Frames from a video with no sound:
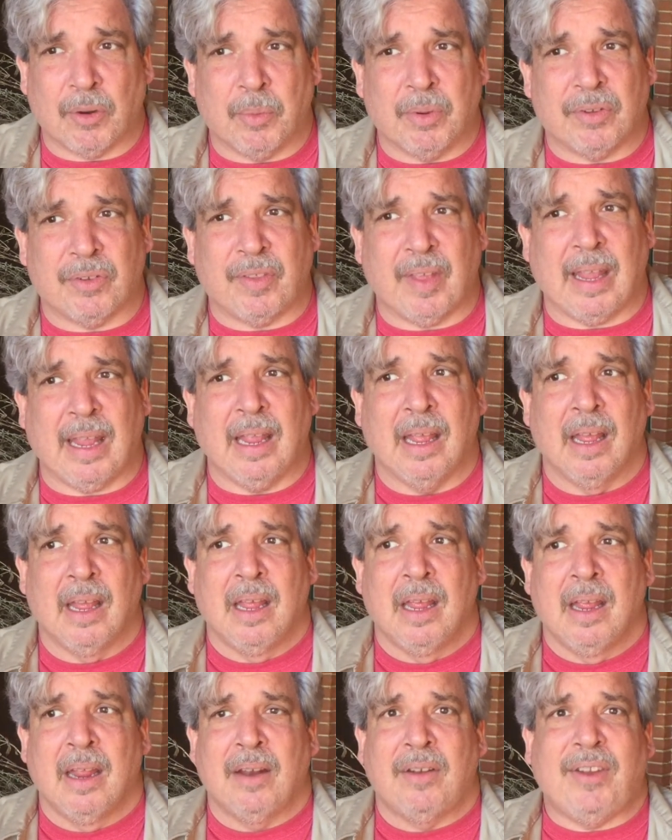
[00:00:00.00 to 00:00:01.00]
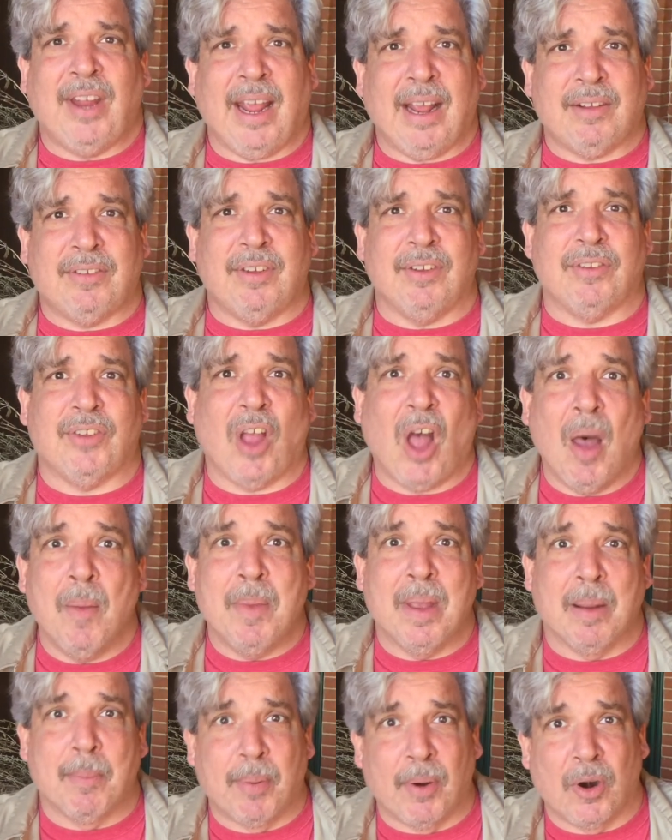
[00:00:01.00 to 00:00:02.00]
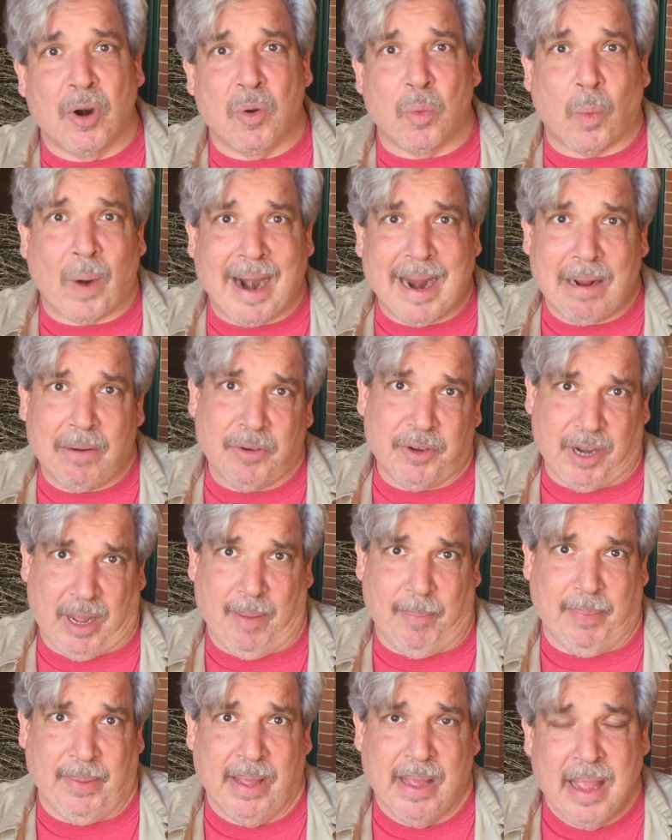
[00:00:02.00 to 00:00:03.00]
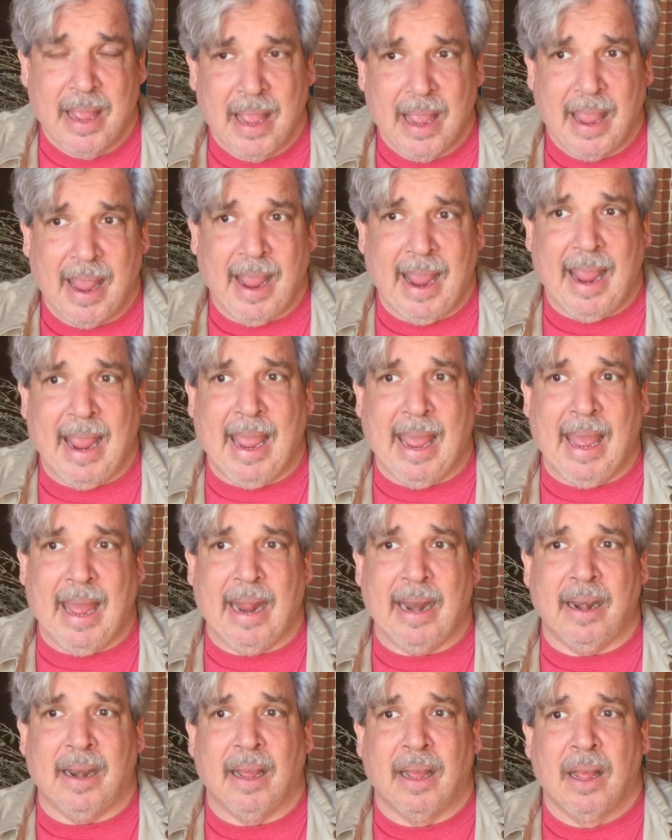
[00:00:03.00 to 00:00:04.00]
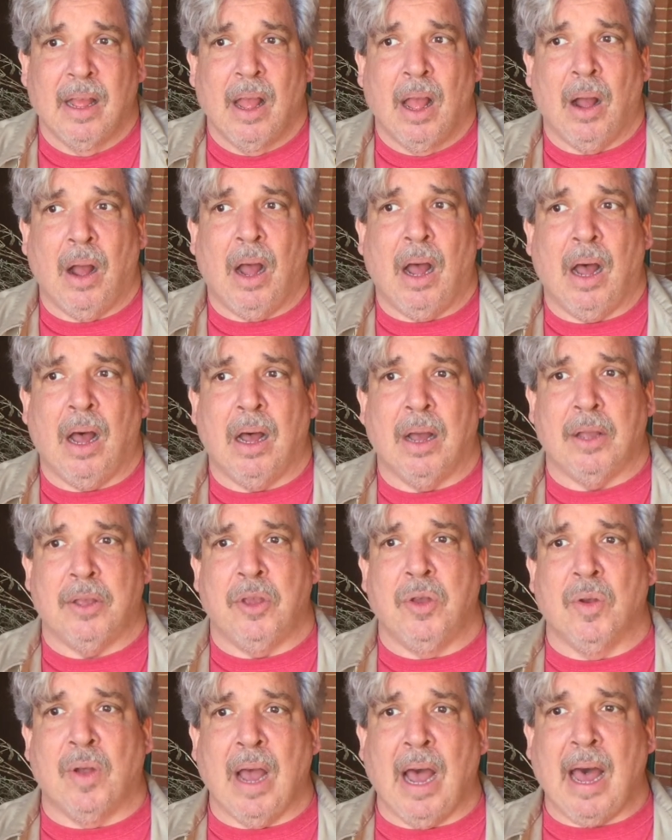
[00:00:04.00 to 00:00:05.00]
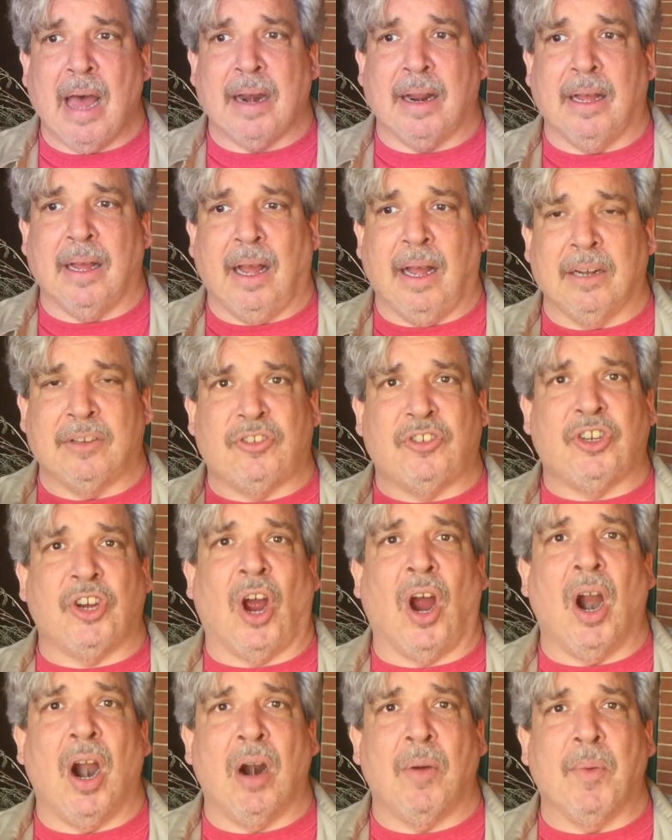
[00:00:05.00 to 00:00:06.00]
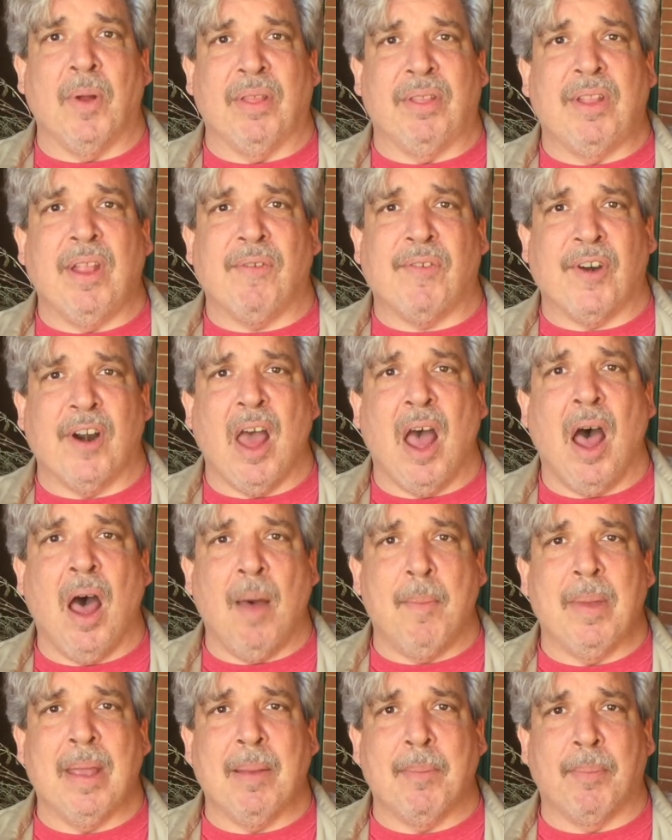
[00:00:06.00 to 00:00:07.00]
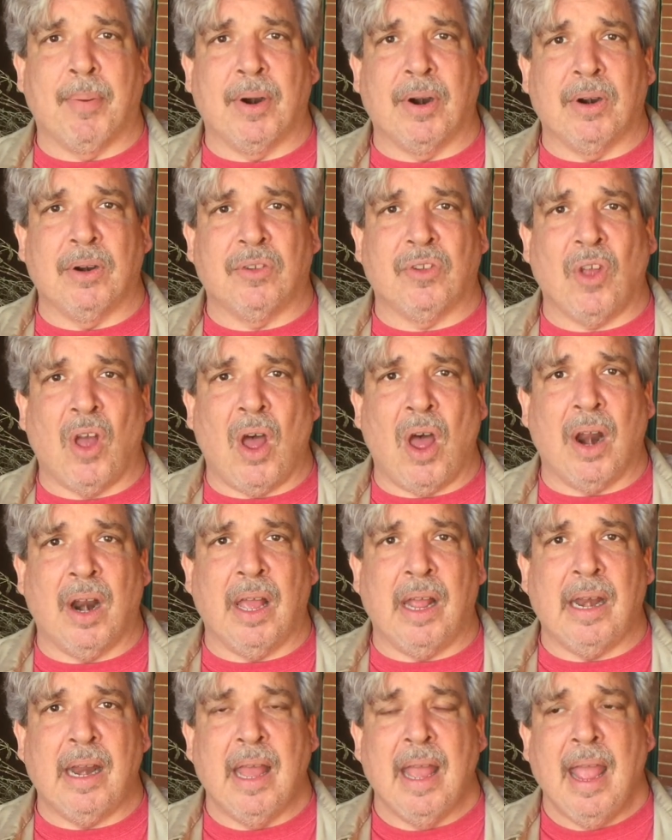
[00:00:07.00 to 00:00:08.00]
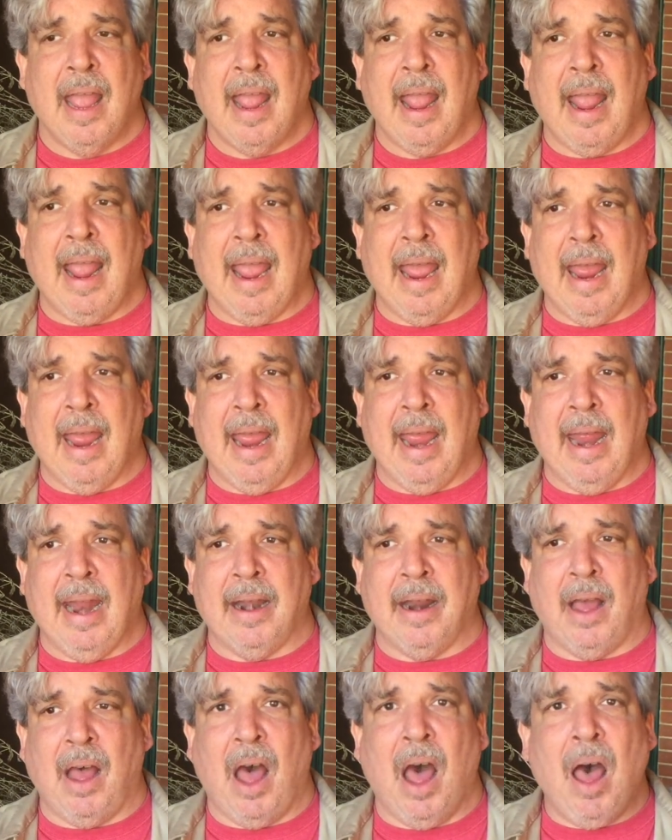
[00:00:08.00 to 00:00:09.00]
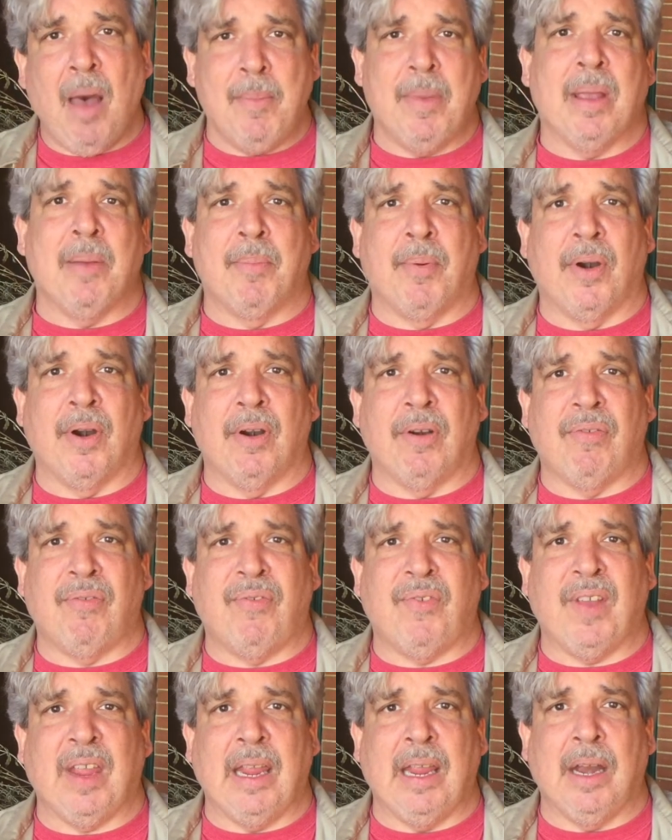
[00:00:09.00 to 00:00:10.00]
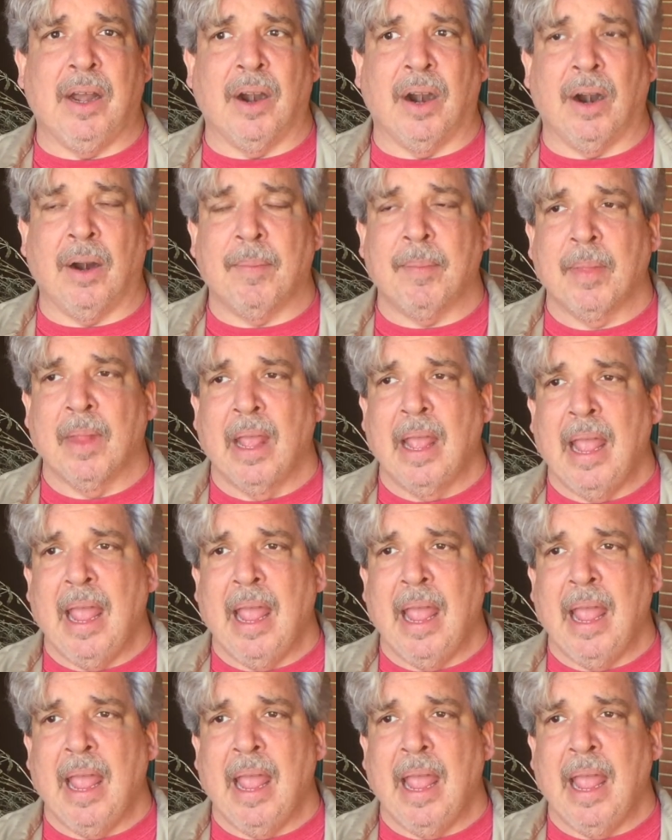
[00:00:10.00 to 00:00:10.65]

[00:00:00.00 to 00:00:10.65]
There was the Texas Hummingbird Roundup, and uh, you got a, a, chart with different hummingbirds on it and, and a hummingbird feeder.